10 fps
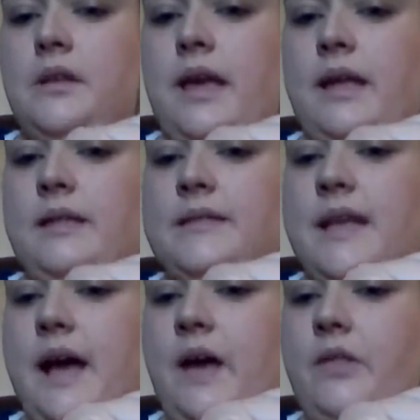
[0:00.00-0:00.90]
and
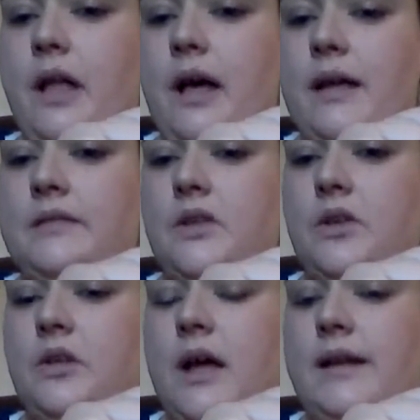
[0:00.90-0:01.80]
see how the lines
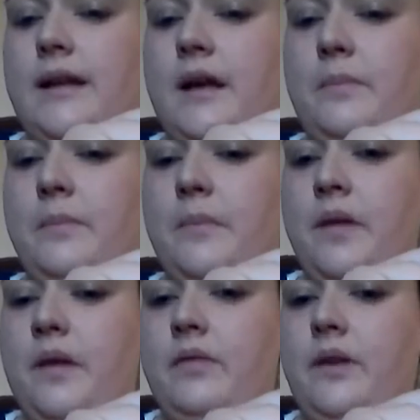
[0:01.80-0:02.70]
are lined up.
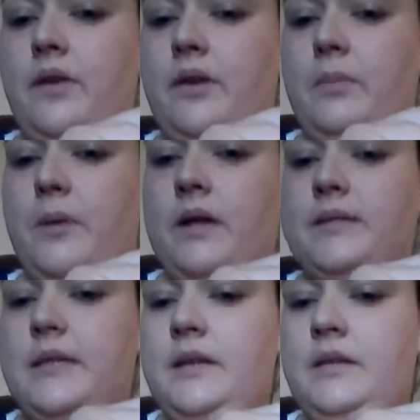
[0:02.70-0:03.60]
Then you're going to
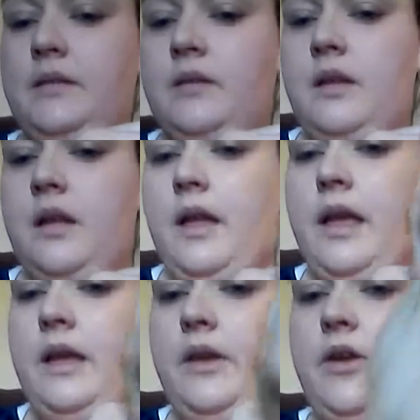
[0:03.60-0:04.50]
press in,
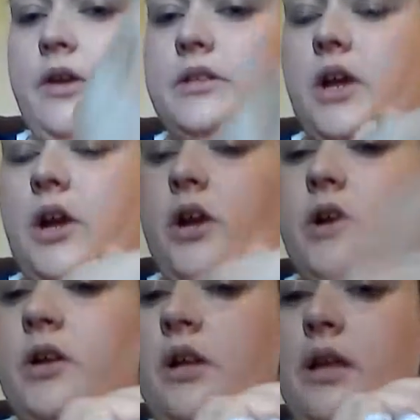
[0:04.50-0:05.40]
and you're going to turn